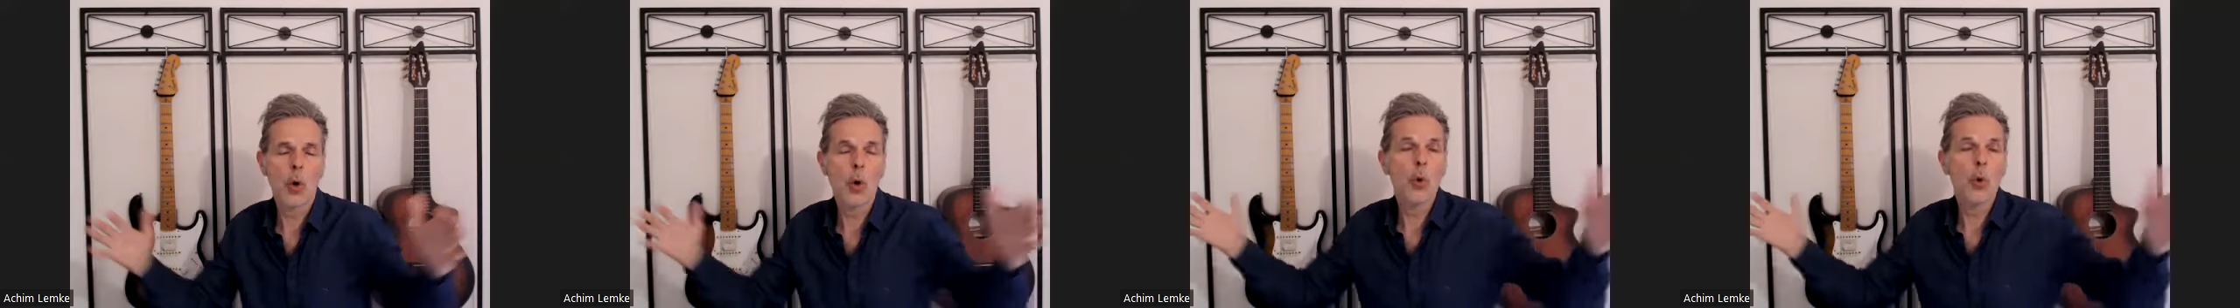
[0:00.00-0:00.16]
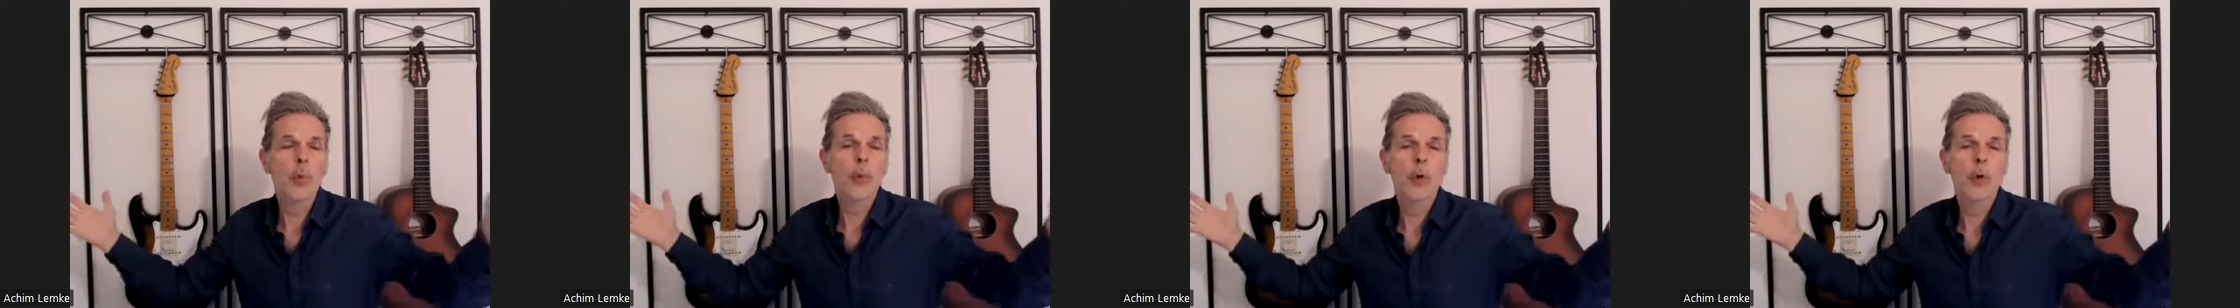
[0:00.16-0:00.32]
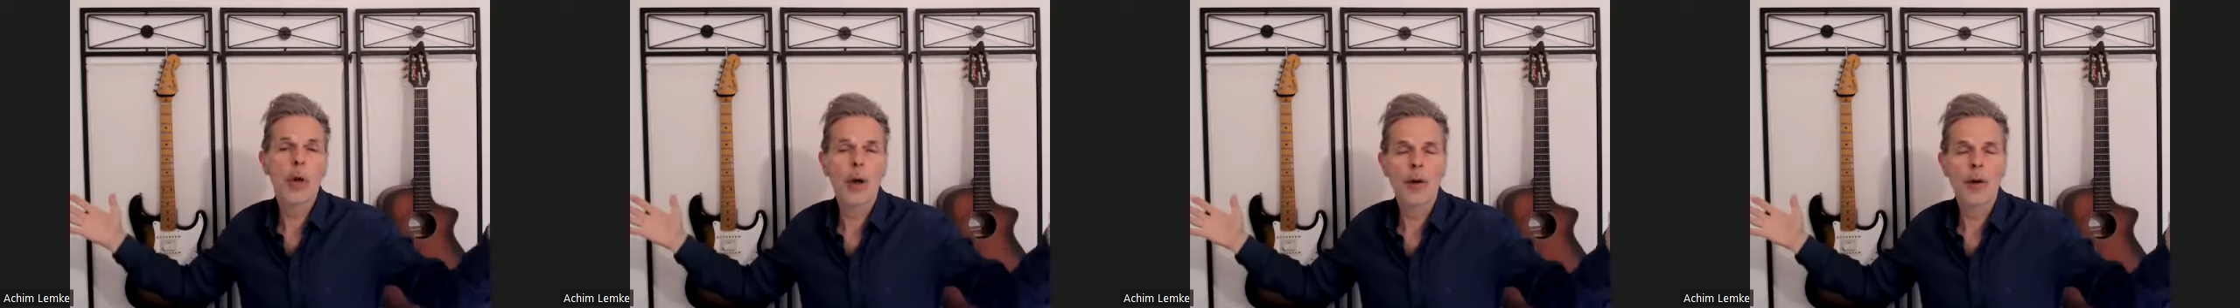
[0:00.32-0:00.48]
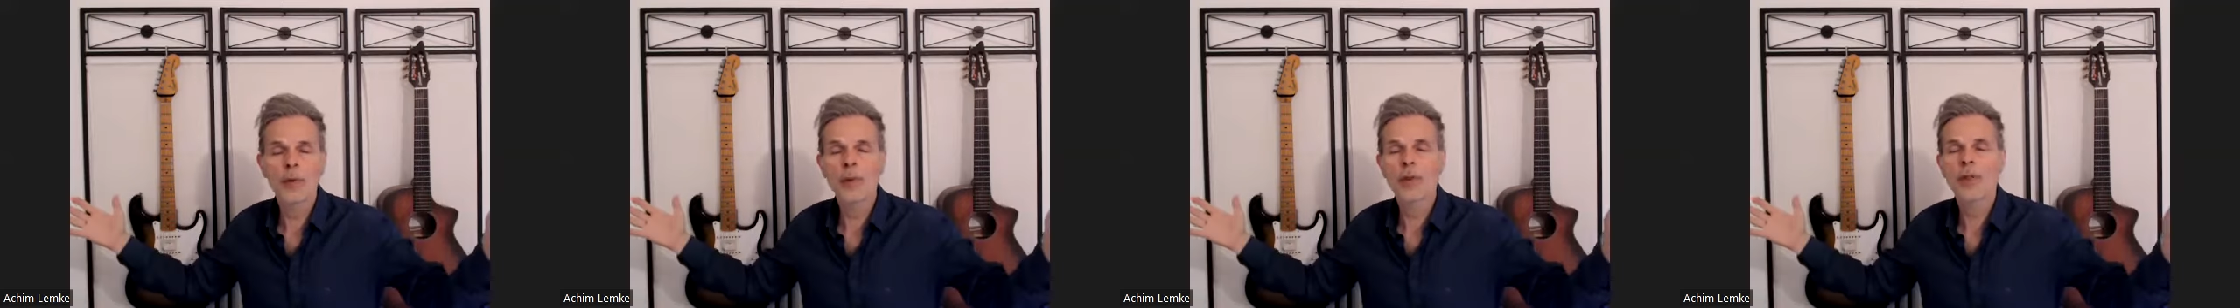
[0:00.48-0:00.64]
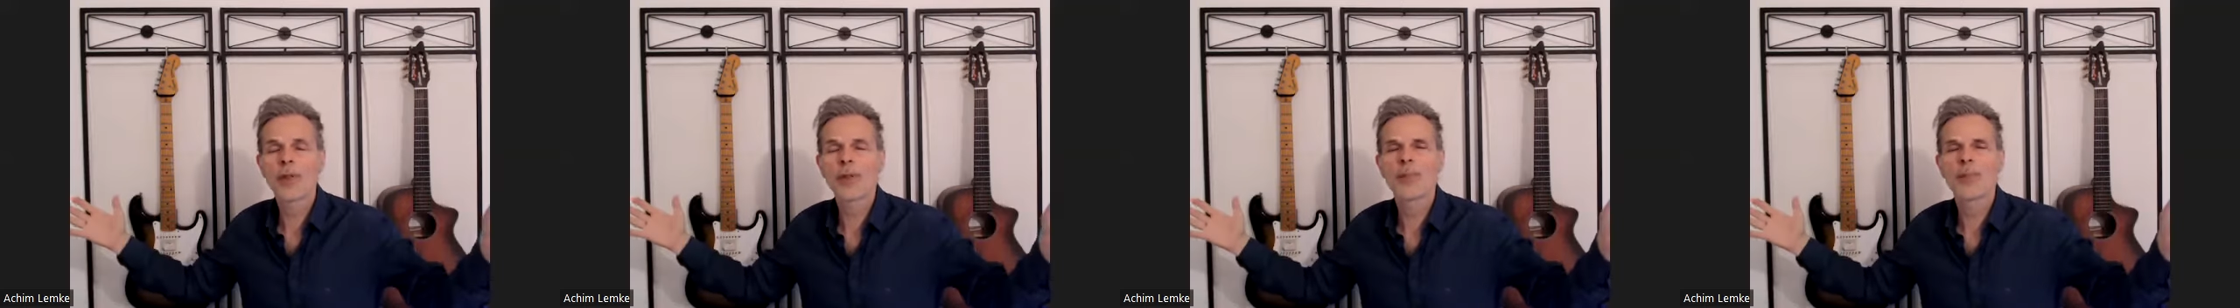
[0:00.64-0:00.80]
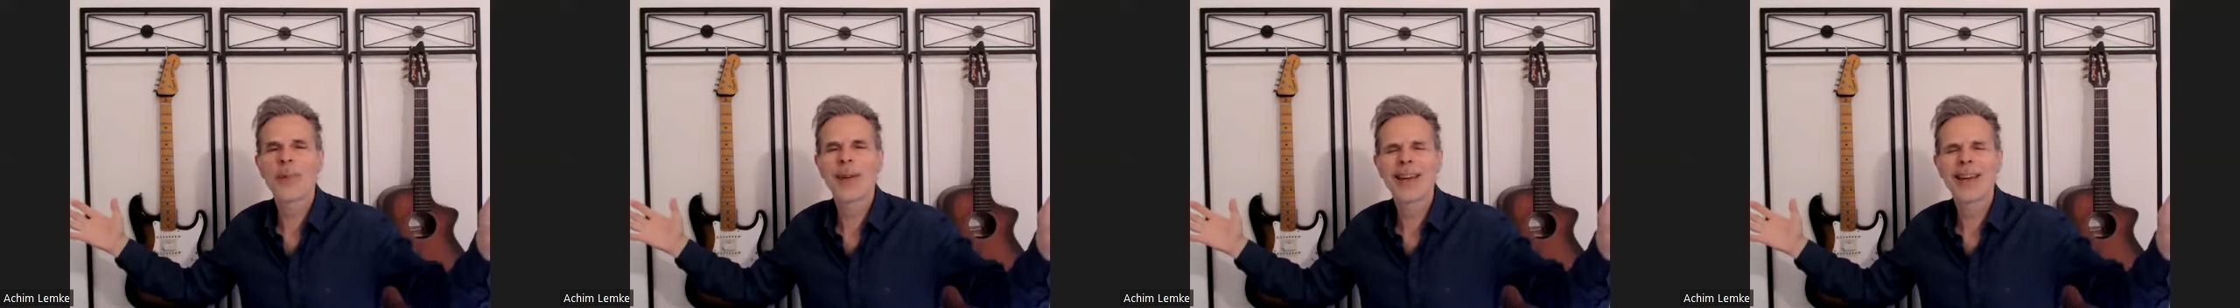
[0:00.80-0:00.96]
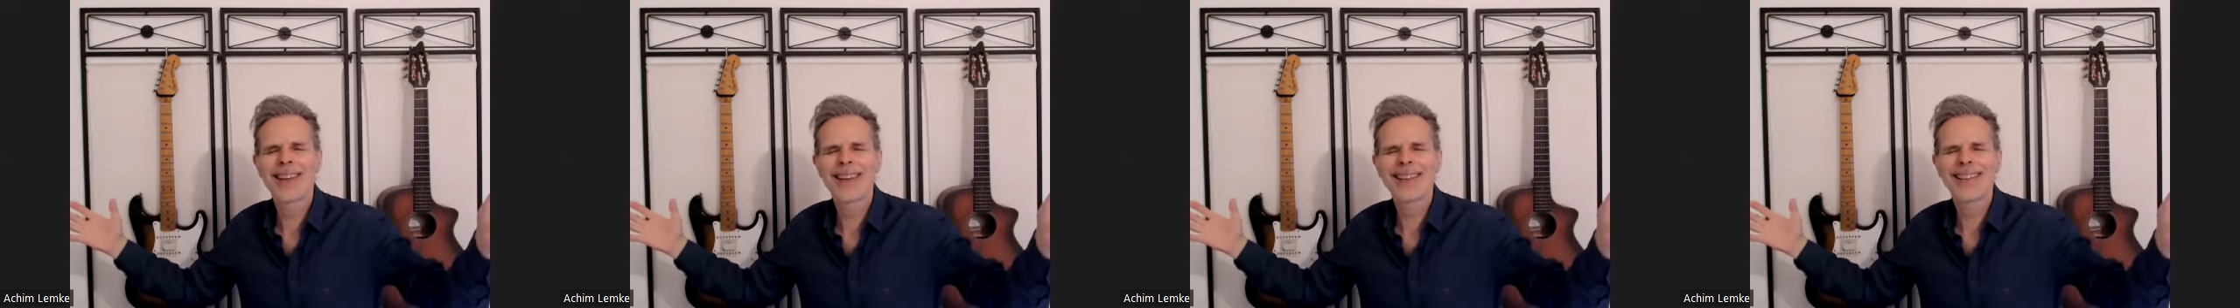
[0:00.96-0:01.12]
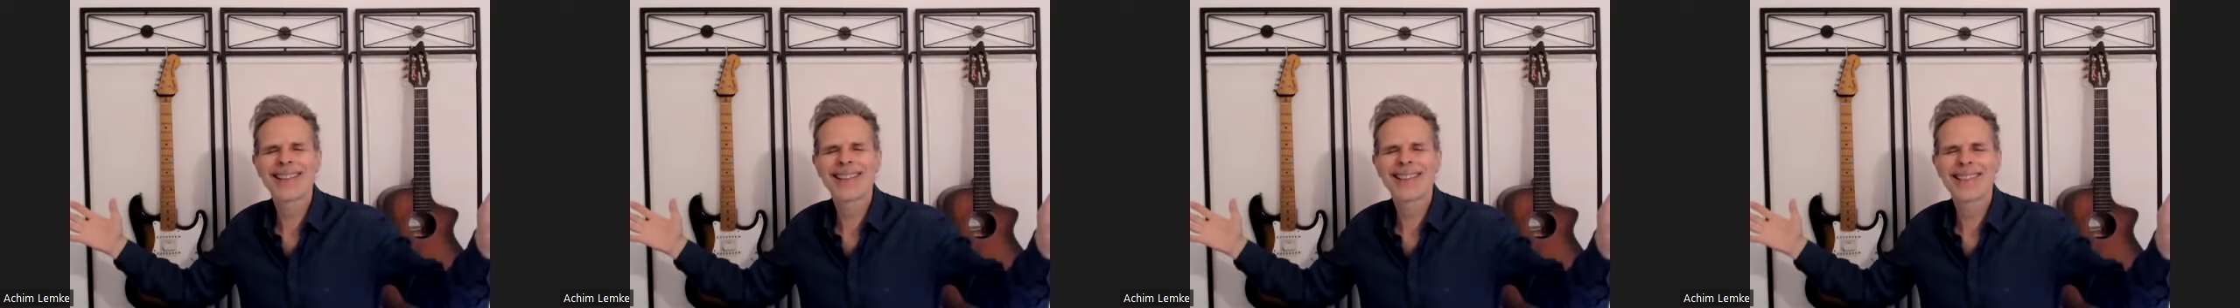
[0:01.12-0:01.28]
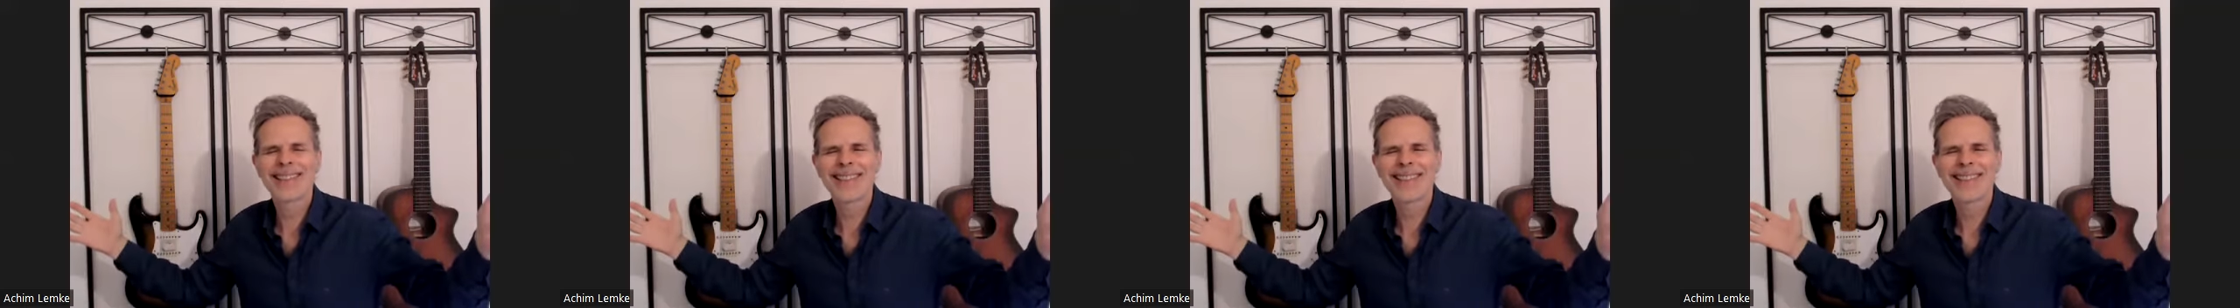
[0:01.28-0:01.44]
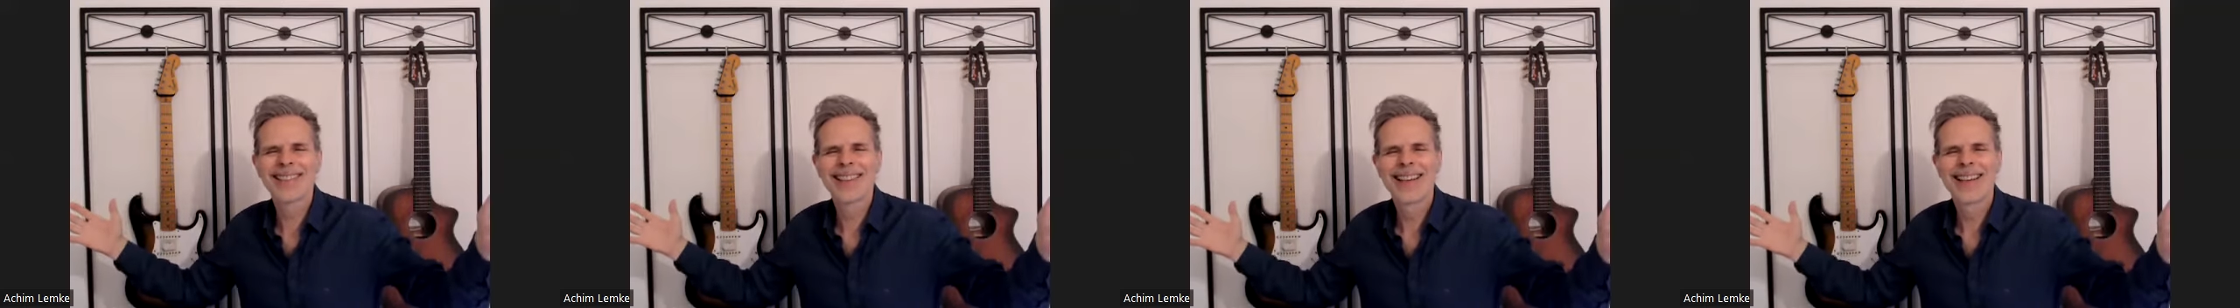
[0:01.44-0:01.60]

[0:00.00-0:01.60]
open office space,